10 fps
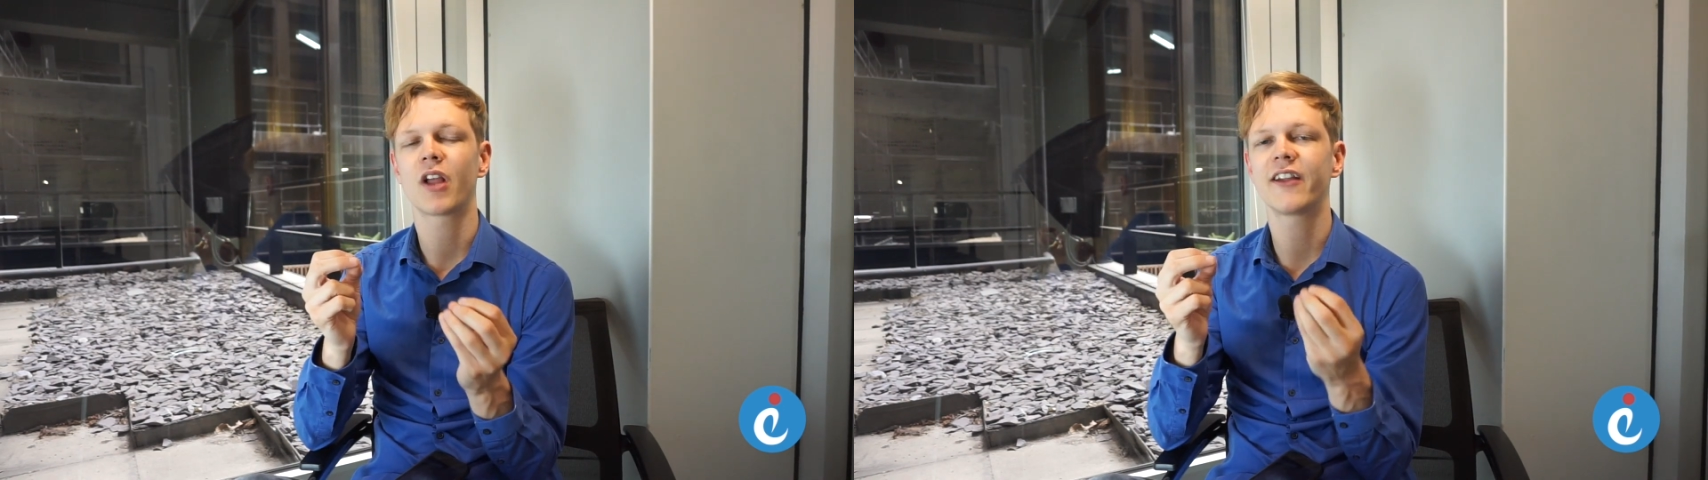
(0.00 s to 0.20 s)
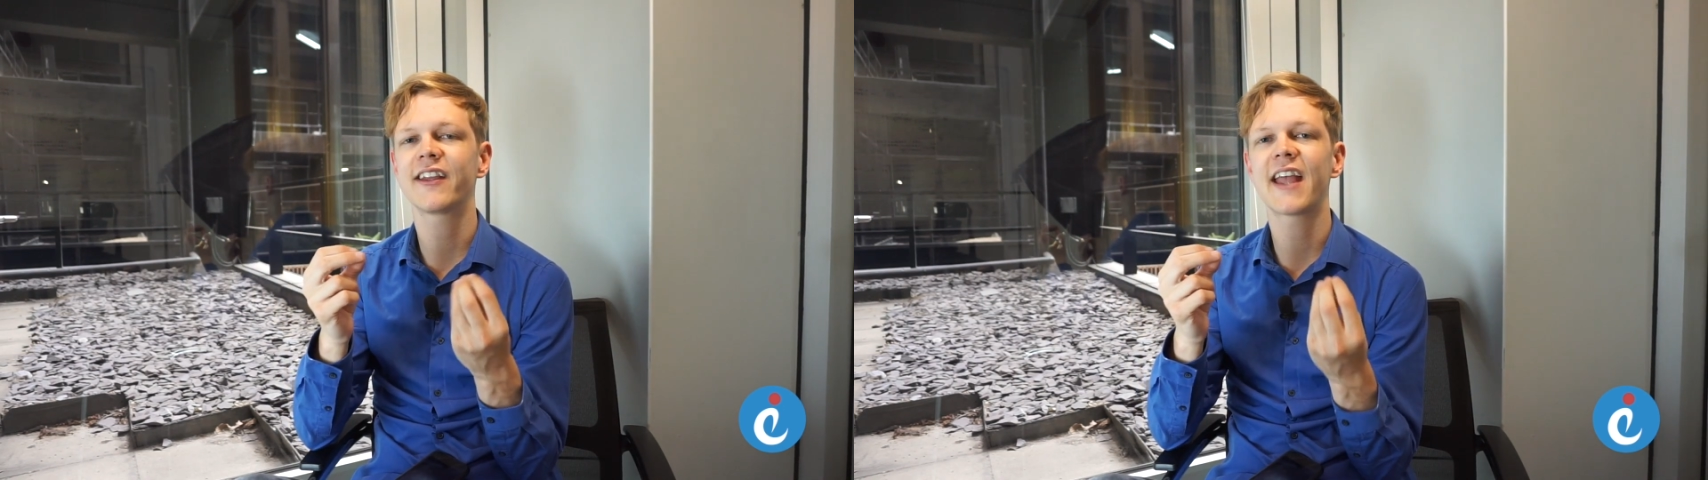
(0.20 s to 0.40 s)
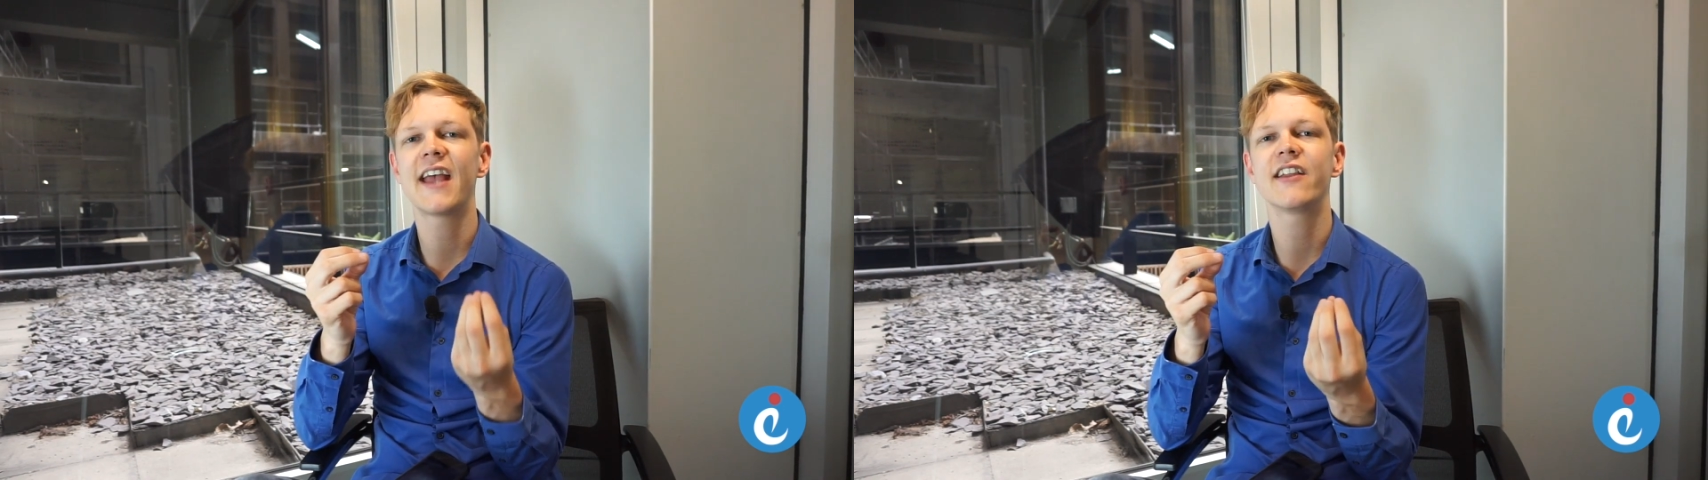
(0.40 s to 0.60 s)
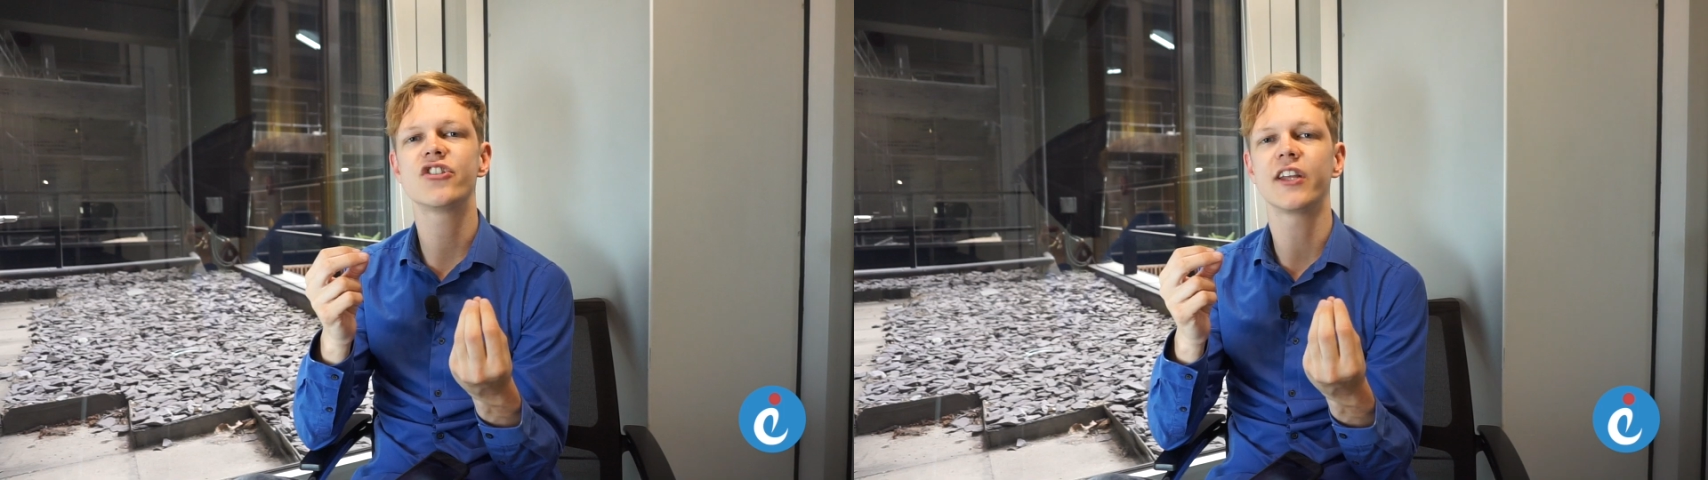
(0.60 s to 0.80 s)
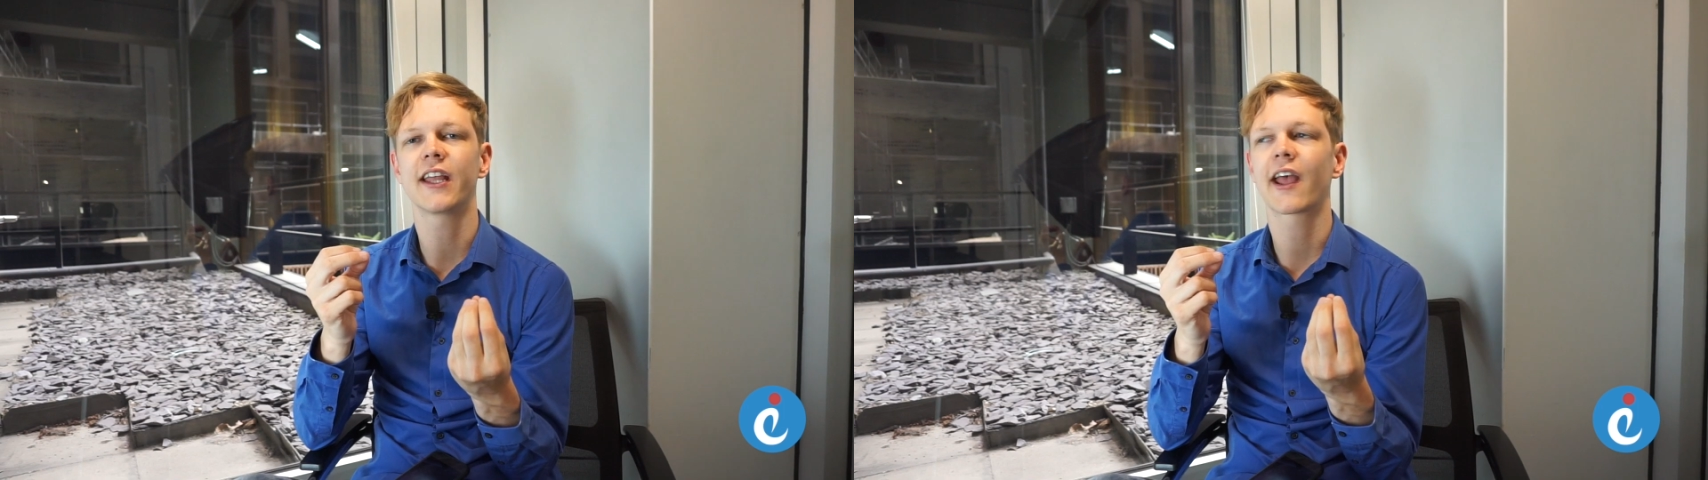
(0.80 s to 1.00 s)
I take
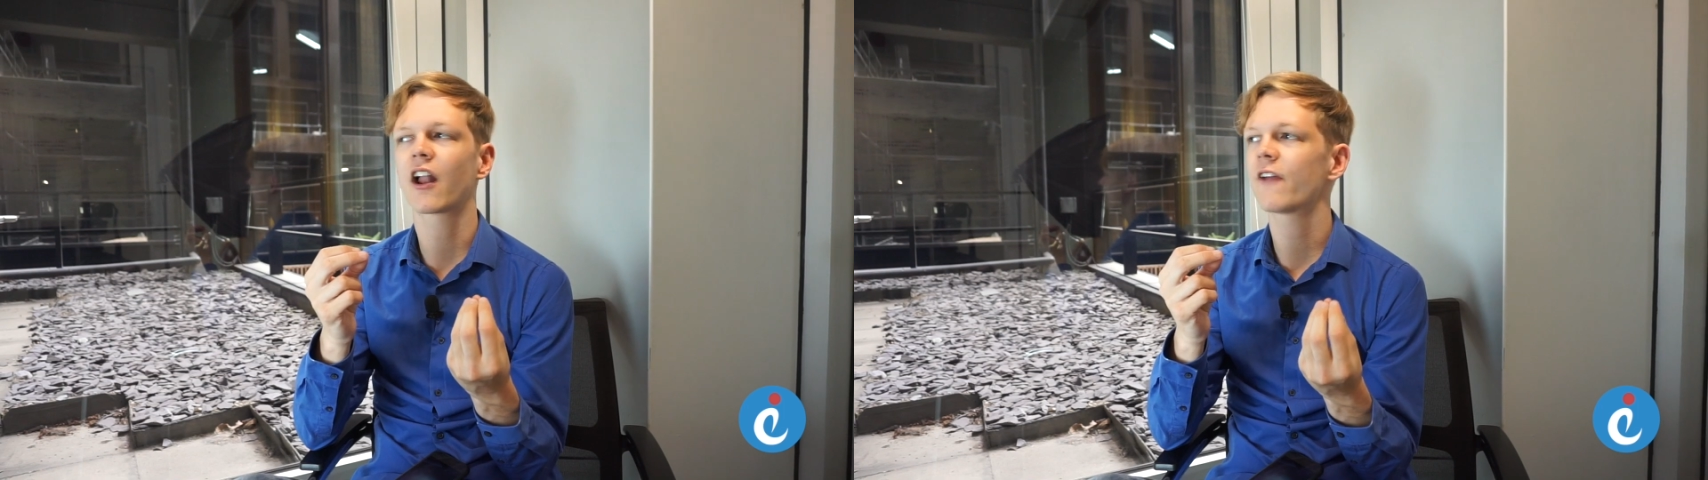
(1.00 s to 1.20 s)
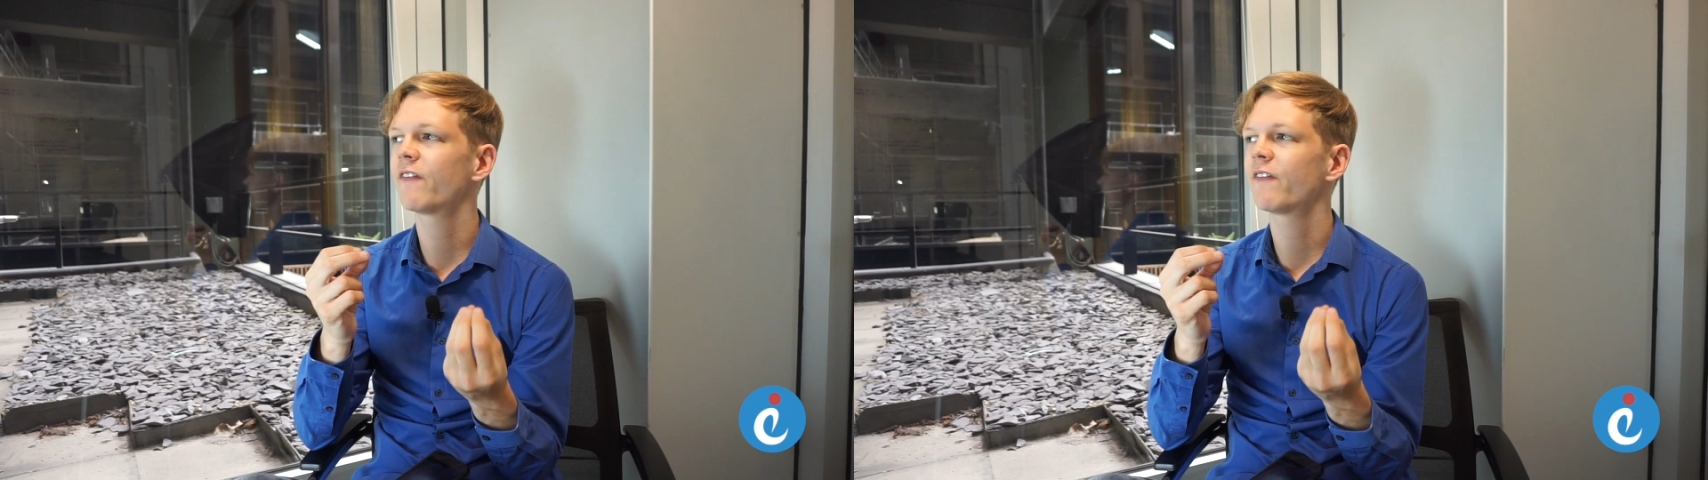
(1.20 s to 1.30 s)
energy, and I